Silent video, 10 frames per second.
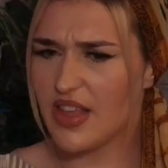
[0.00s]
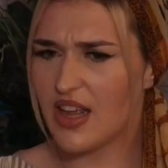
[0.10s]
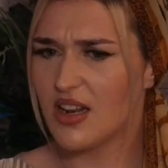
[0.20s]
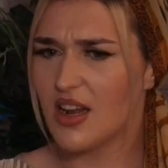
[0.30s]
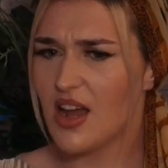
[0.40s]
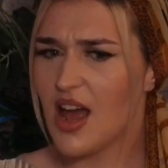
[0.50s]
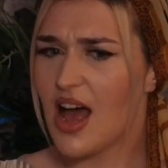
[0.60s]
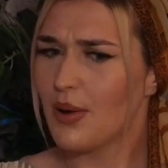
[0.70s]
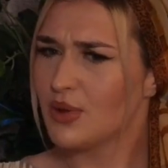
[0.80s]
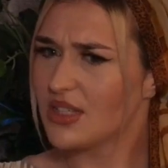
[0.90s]
And then
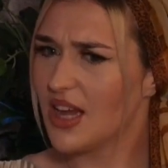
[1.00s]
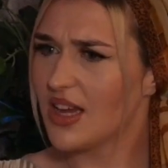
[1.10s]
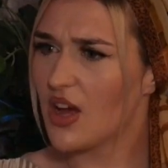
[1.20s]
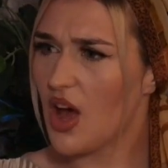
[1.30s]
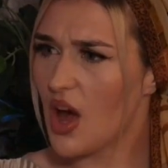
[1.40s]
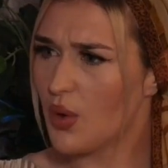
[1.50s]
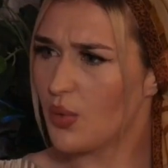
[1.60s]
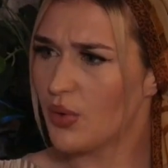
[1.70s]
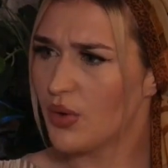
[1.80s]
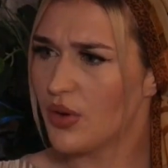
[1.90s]
I was like,
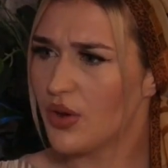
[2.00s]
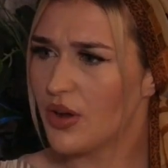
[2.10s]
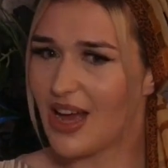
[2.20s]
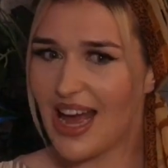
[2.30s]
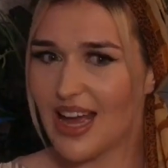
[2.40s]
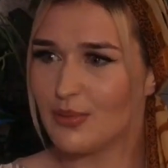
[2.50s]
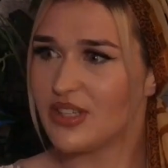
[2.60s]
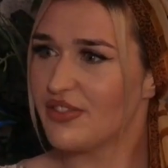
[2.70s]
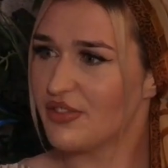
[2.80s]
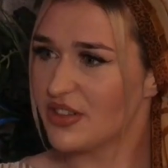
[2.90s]
oh, I
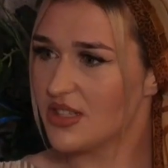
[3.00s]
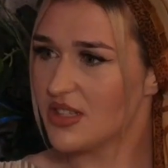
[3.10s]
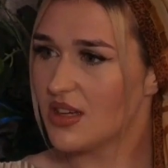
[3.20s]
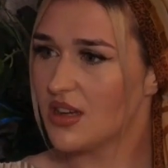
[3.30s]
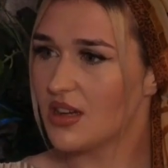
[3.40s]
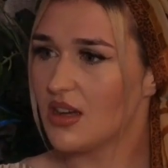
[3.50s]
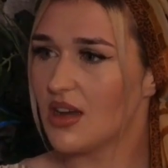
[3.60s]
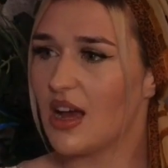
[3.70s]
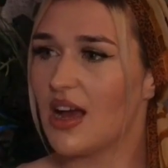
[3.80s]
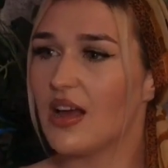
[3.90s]
am different.
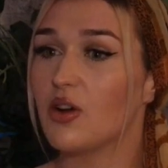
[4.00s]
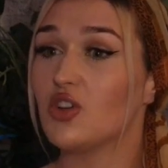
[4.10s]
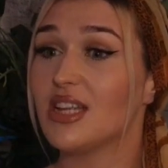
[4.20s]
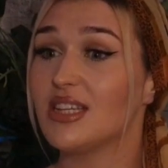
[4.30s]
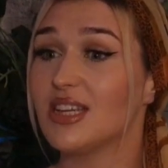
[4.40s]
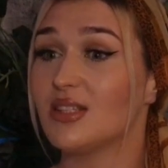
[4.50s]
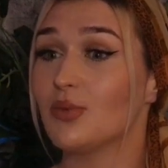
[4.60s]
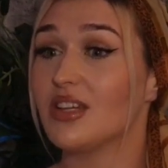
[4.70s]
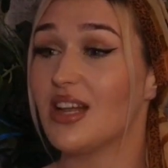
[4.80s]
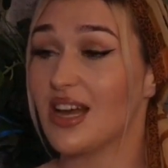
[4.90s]
And because they said
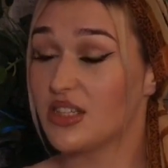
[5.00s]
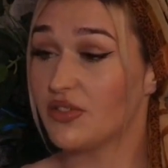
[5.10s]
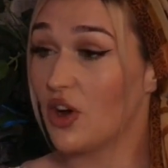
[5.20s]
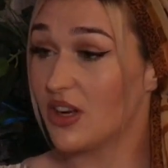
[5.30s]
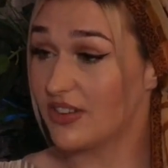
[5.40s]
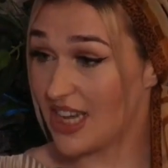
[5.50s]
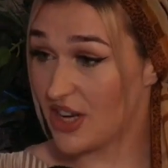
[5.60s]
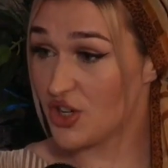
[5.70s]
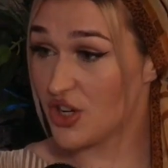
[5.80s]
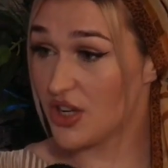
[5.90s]
it with a negative
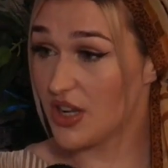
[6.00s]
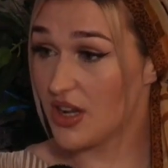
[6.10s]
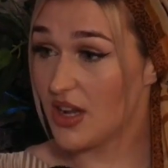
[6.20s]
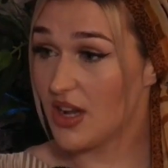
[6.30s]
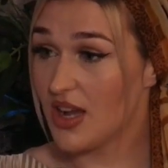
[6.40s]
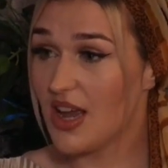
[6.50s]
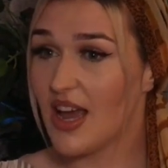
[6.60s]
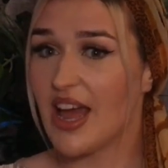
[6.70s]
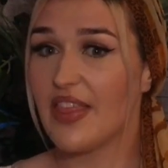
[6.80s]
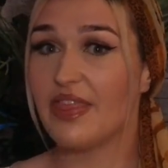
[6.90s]
connotation,
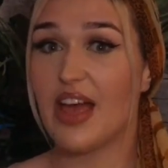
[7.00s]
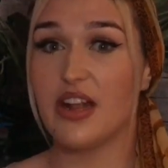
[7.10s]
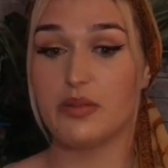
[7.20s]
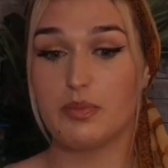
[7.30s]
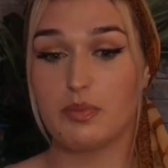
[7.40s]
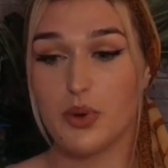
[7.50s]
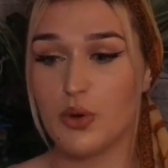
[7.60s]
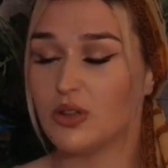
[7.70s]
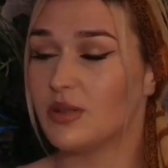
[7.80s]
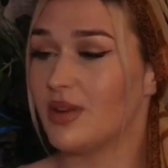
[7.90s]
it then
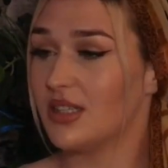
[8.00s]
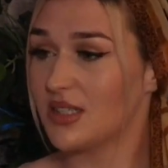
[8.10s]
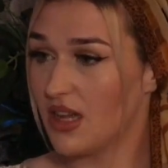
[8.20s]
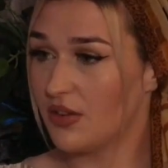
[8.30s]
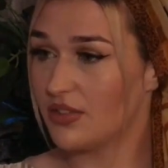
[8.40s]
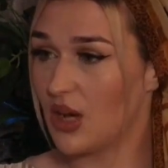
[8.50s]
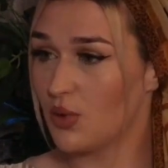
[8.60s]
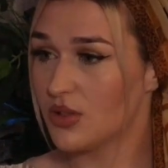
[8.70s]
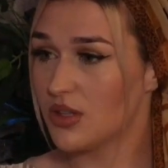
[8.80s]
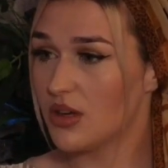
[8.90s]
pulled me into
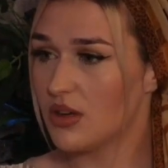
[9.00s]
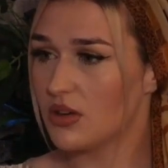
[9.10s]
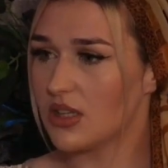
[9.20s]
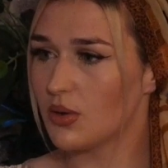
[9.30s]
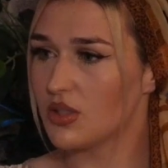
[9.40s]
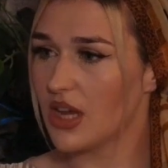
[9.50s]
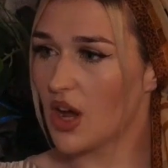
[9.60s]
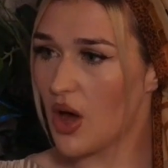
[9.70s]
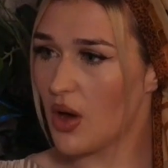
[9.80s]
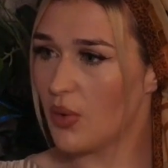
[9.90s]
self-doubt. Because I was
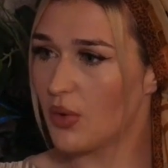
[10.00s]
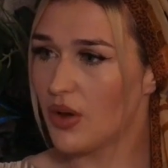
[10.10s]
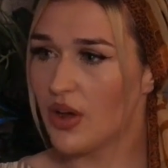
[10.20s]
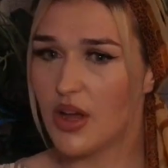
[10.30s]
like, oh,